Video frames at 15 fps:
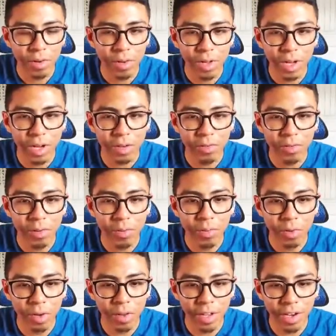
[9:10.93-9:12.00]
I'll grow
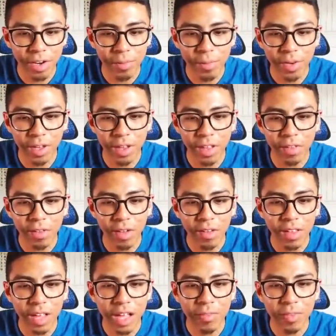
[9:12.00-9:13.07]
more later, but as long
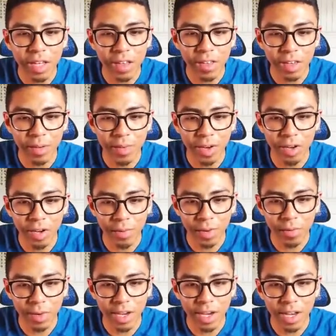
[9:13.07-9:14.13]
as I have a decent amount on me
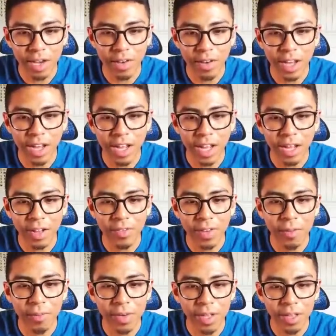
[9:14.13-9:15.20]
right now, I have
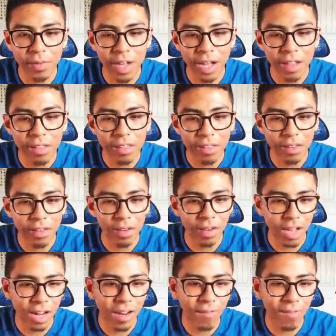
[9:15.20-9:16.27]
how many? 19.
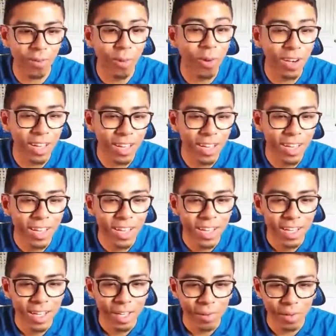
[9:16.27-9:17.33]
Okay, I have 20
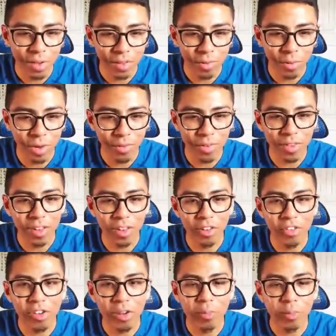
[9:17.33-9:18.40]
plus whatever's in the
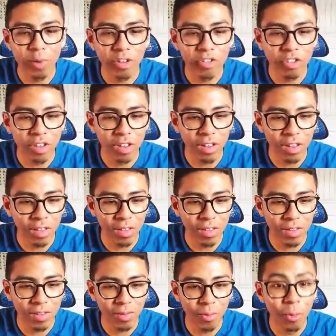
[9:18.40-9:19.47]
ship, which
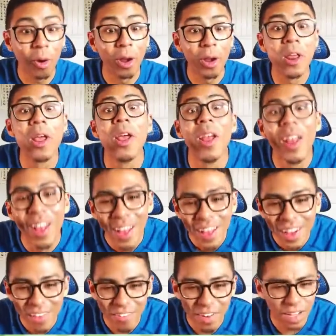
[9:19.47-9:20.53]
is 1.
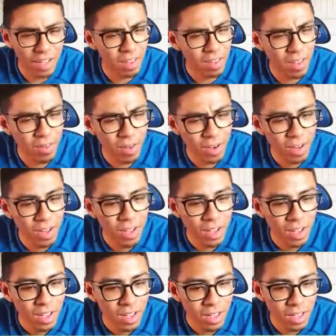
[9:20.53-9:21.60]
Wait, is that right?
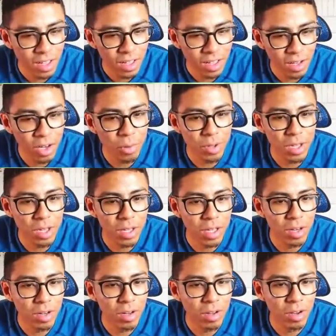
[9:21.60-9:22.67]
No, with the
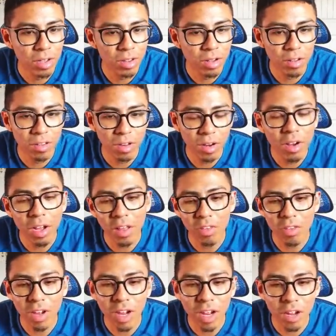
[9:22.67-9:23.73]
leader. Oh, 13. Okay,
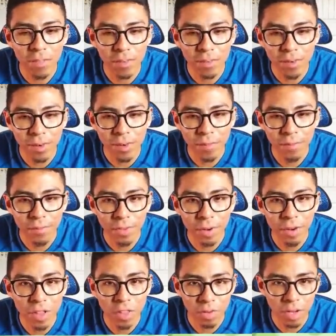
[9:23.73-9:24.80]
so I have
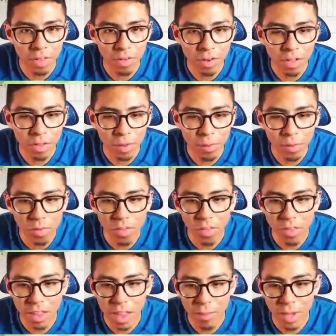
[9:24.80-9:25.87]
33. 33 blues
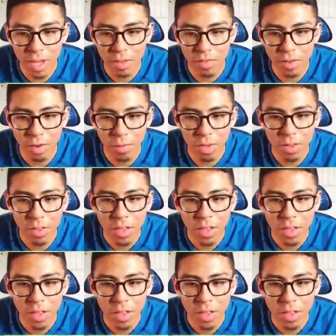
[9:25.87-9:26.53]
isn't that bad to start with.